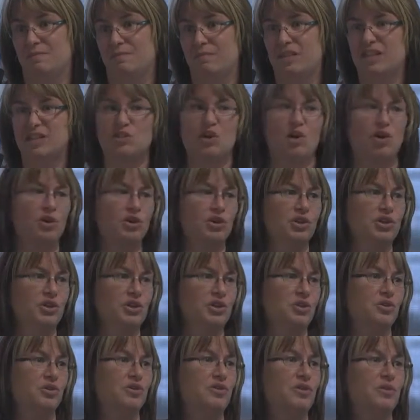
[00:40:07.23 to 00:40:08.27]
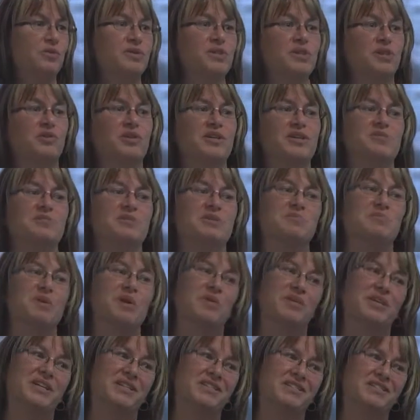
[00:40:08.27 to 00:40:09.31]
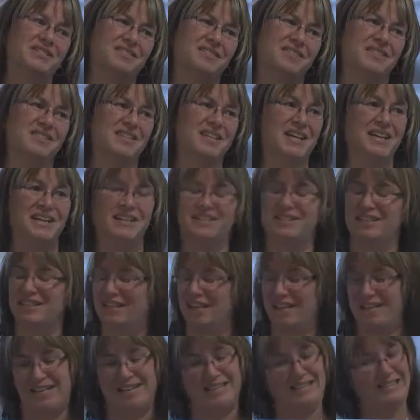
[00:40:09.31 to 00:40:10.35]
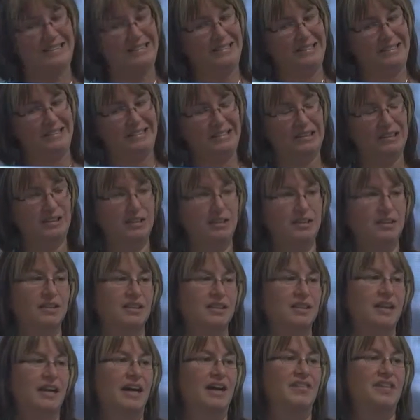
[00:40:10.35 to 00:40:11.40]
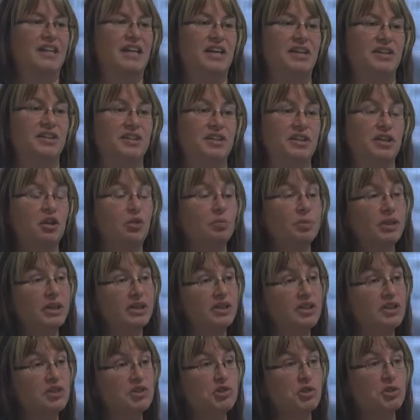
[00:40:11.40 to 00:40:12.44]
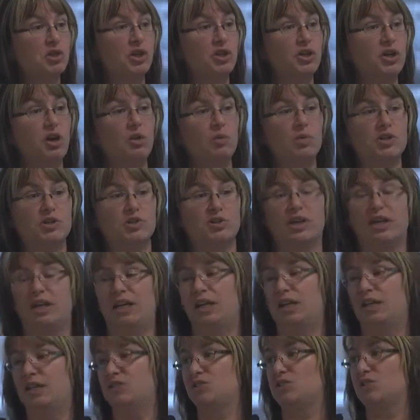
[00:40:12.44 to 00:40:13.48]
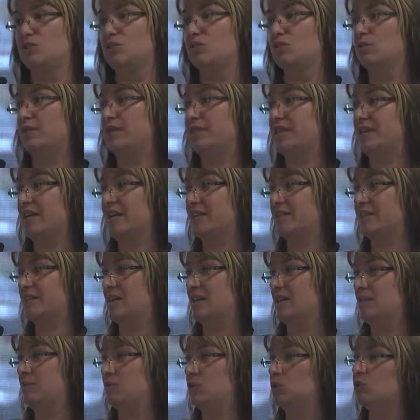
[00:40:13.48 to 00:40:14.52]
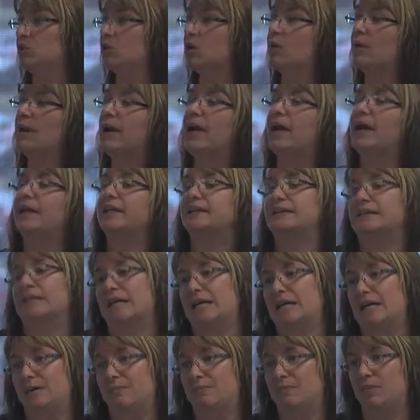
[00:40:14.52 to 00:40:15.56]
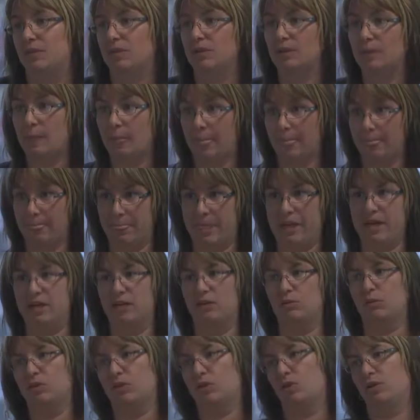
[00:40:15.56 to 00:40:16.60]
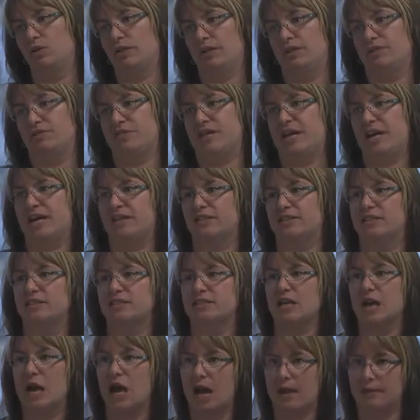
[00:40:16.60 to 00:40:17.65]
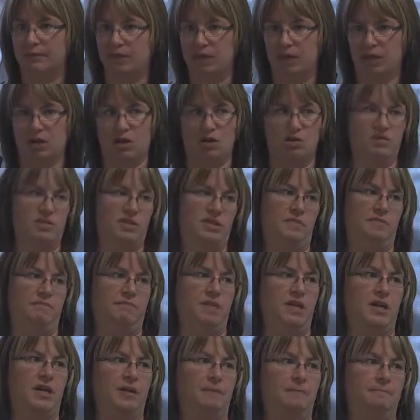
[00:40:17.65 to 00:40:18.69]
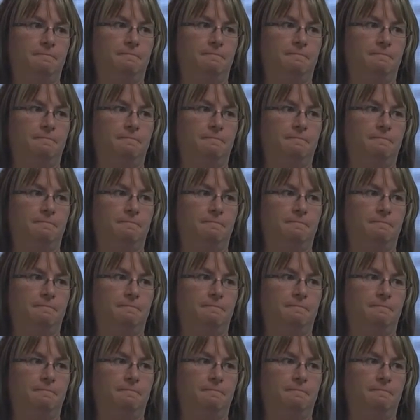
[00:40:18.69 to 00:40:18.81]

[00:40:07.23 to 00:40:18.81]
That's harder to do if it was a Christmas bonus, because that is like at the end of the year, but at least you could know what you're getting into at tax time. You'll know ahead of time, they didn't withhold enough taxes, I'm going to owe something.